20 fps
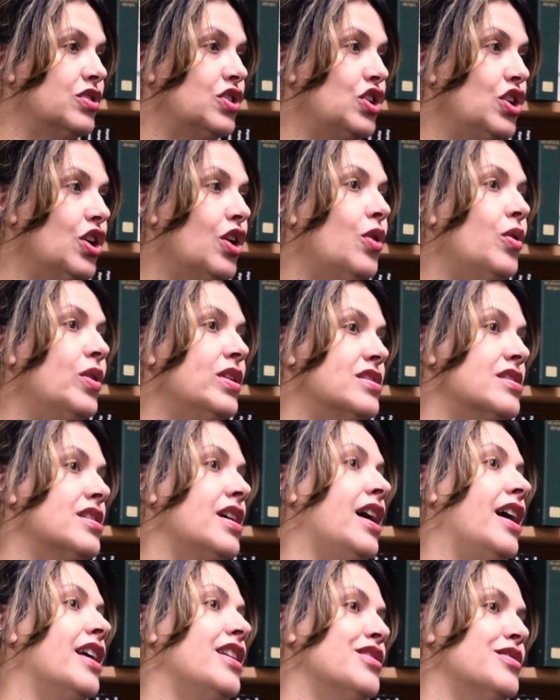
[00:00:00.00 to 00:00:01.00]
go as
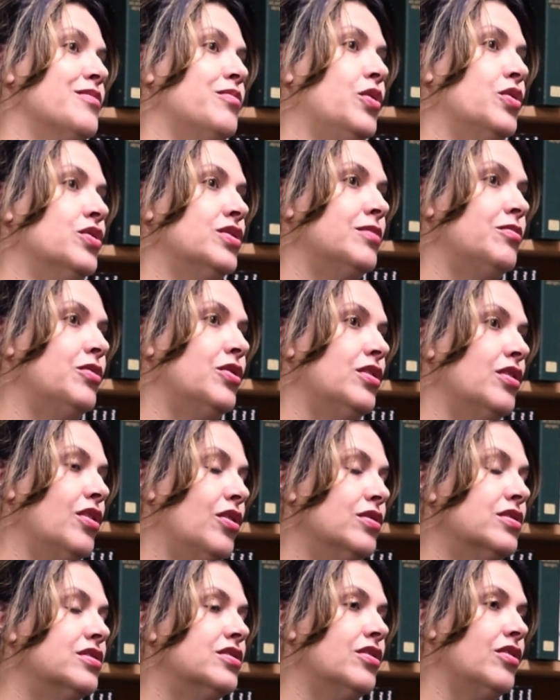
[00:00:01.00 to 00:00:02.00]
high as possible
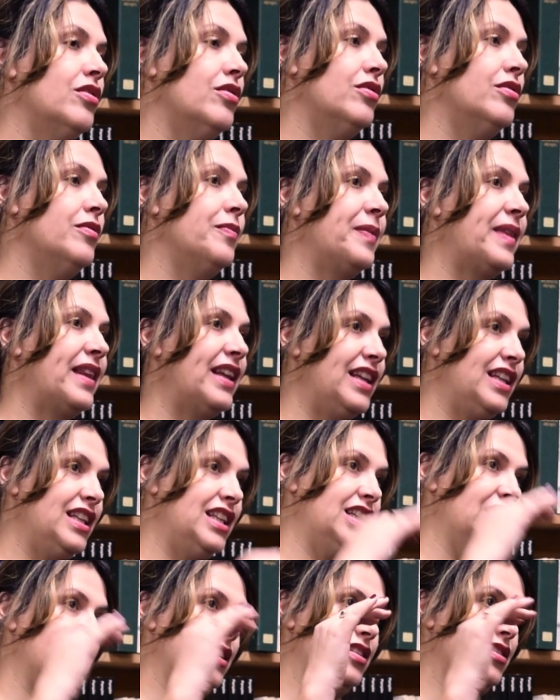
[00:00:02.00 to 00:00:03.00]
also
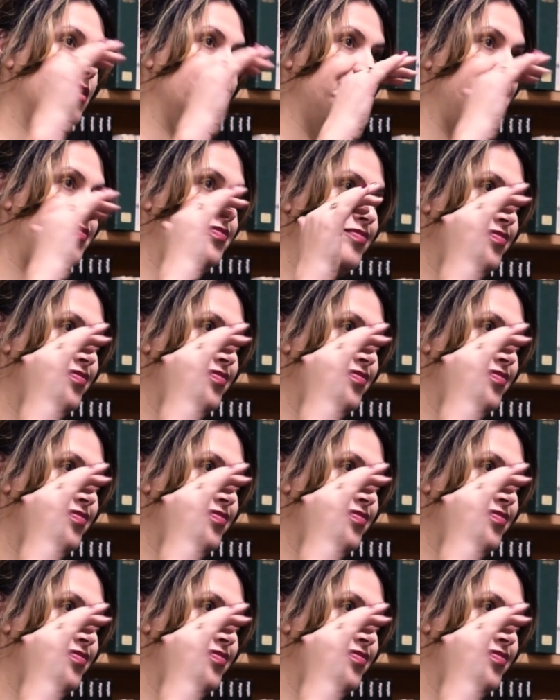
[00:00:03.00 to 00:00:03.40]
in the